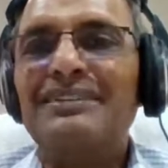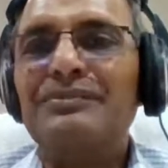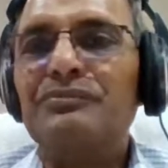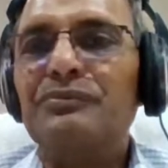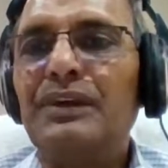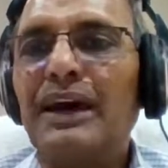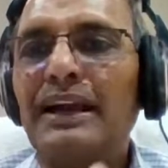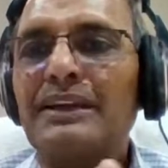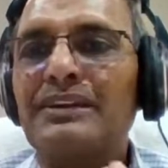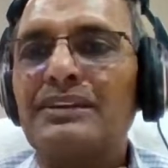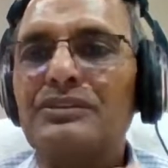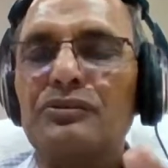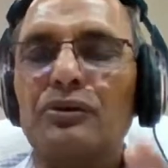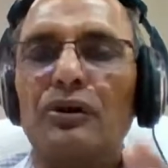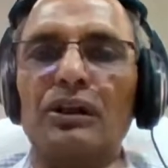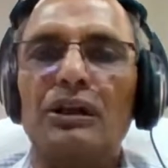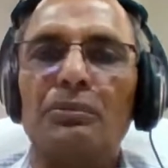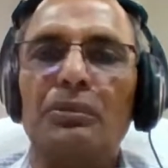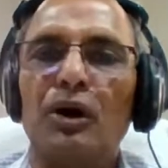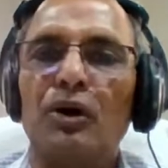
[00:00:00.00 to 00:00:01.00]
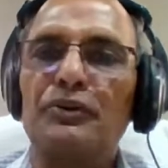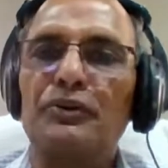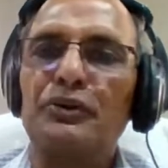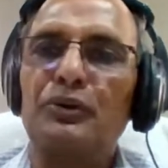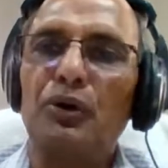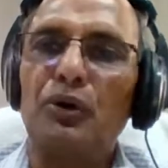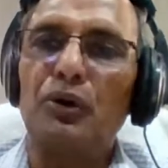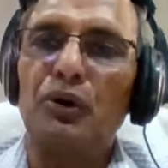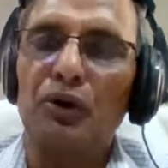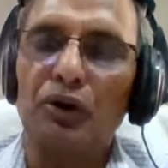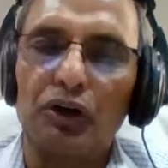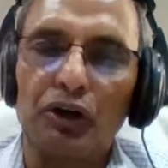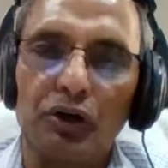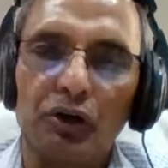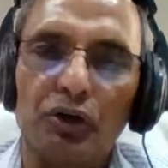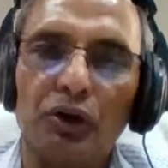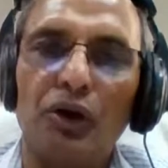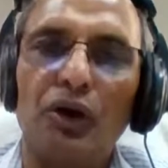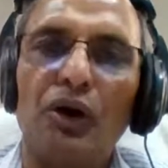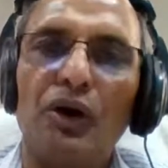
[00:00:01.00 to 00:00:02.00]
That is all about your
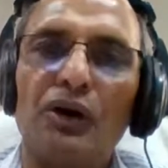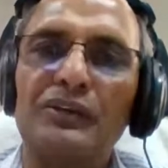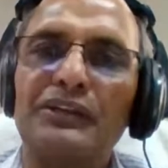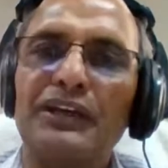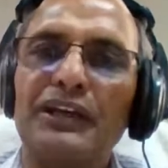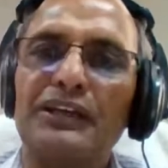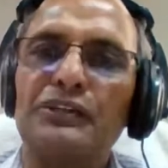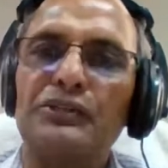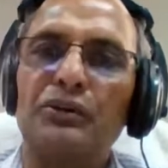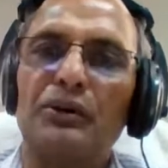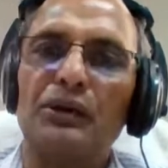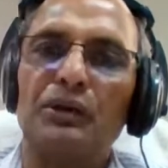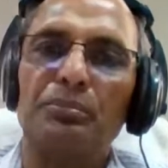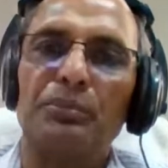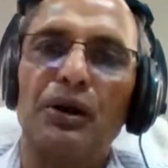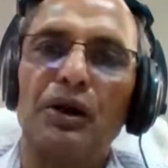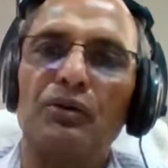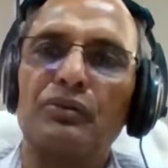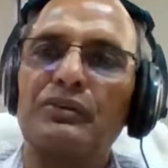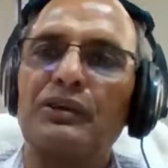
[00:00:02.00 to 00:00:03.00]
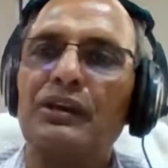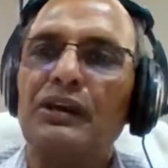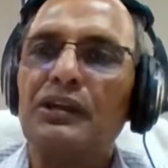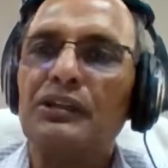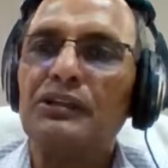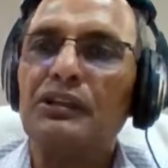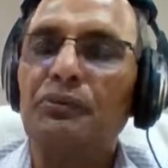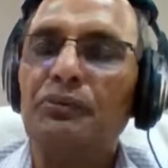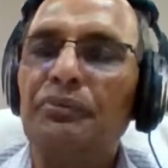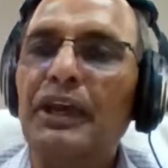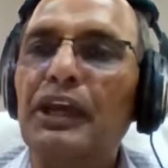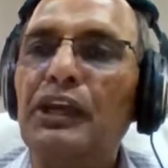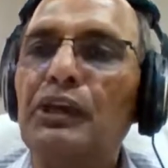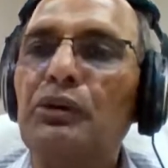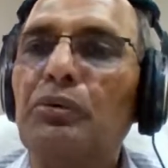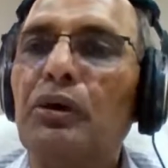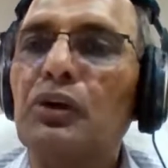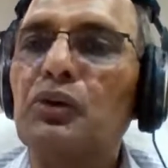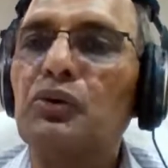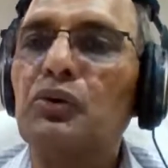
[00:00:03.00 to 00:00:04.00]
growth. That is all about the way
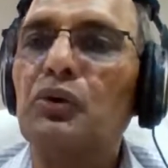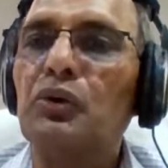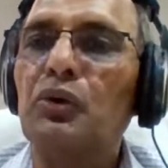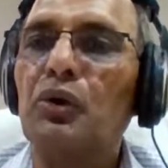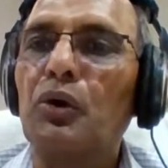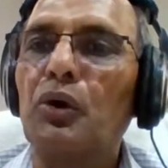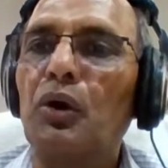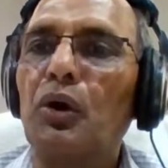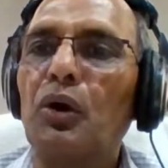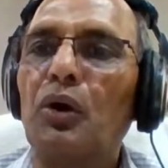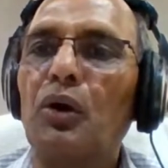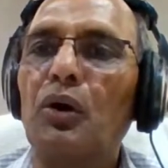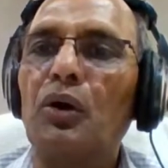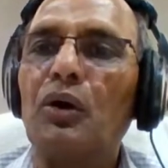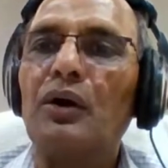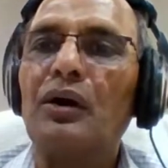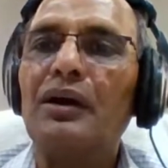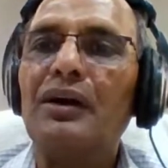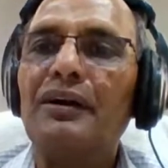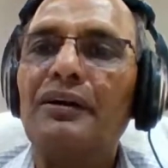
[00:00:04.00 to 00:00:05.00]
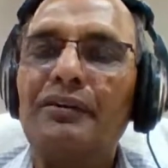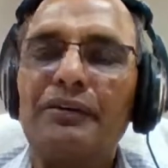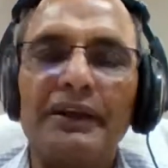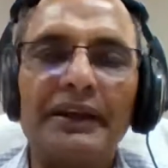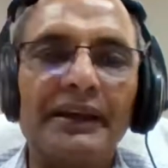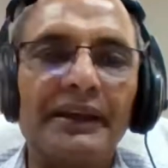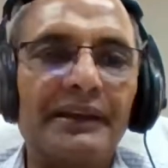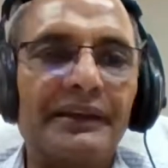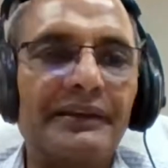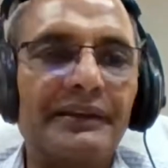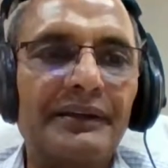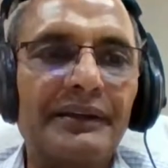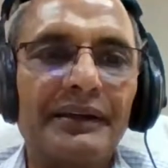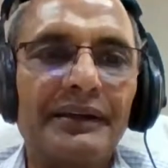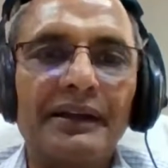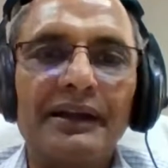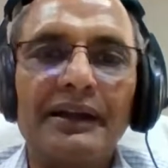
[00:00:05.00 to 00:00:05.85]
you want to grow, right?